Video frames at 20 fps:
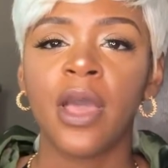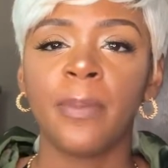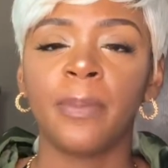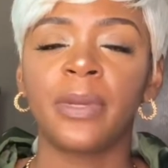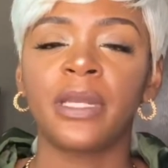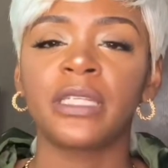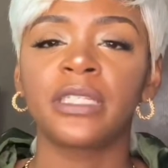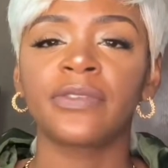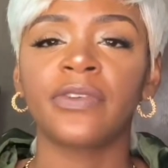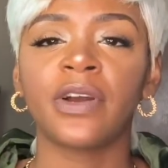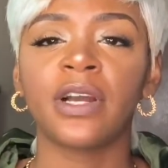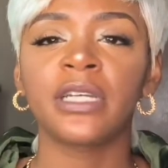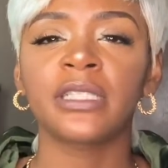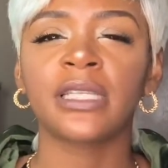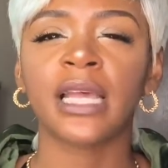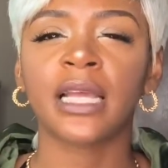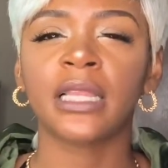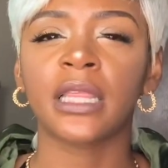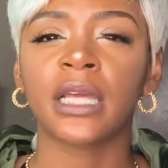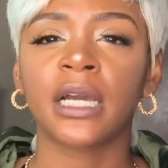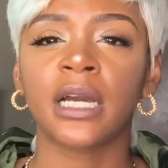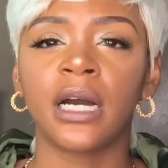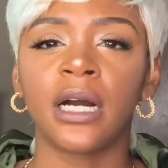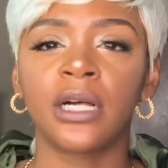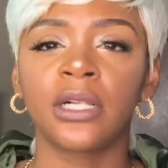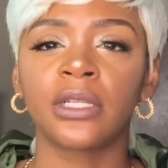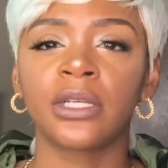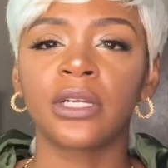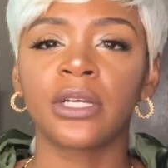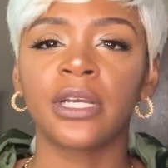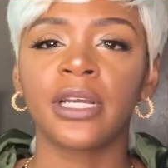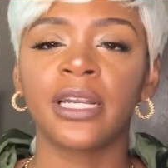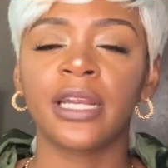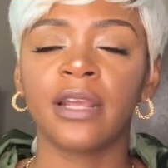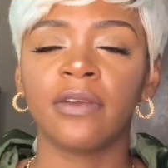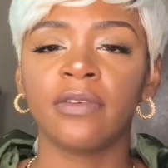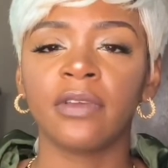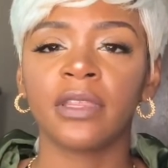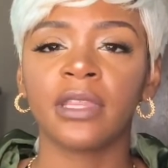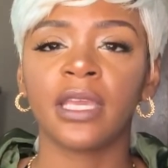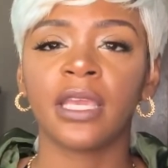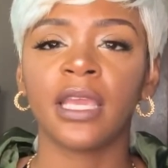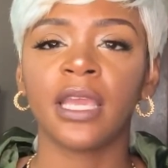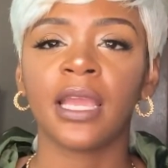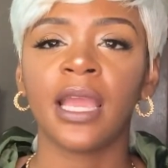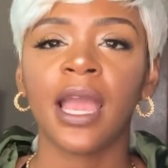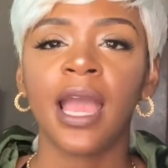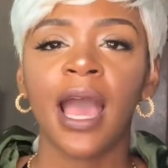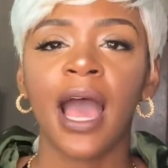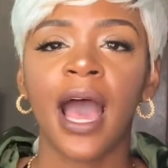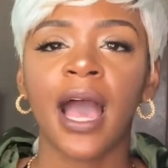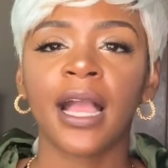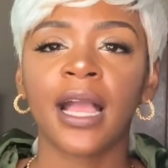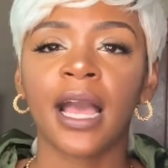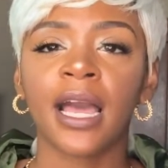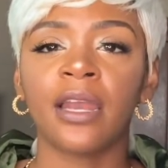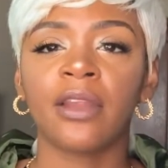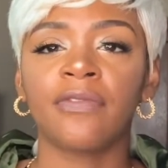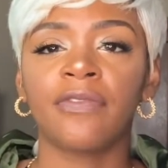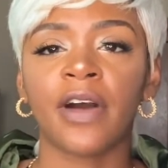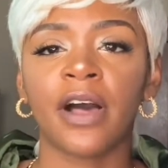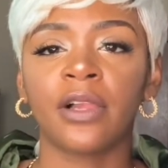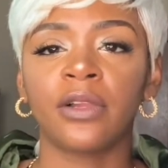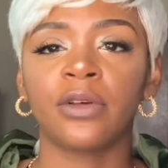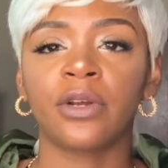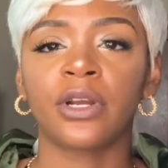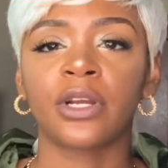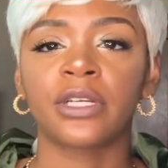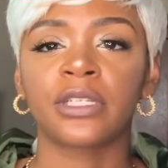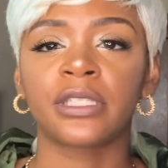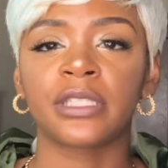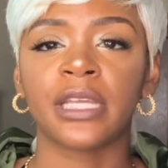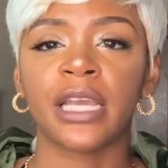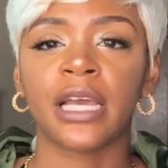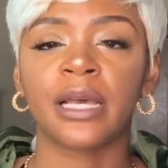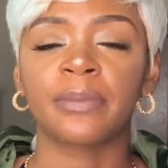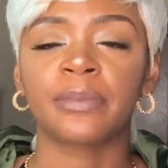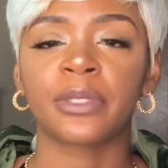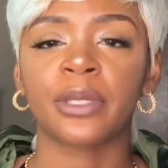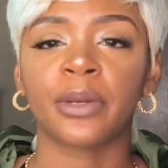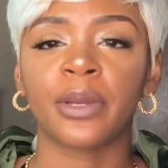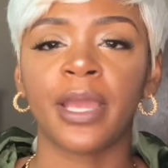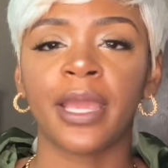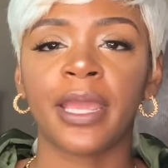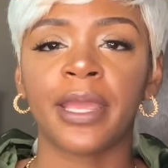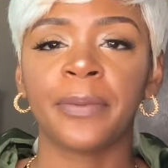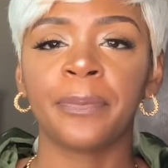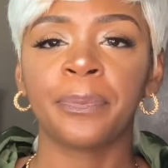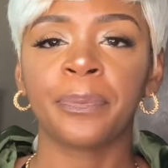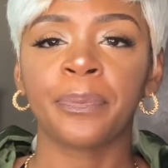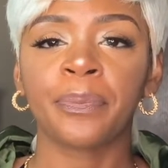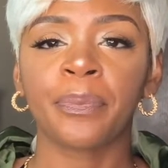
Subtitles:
But as far as like the color and everything, I kind of followed her steps, okay?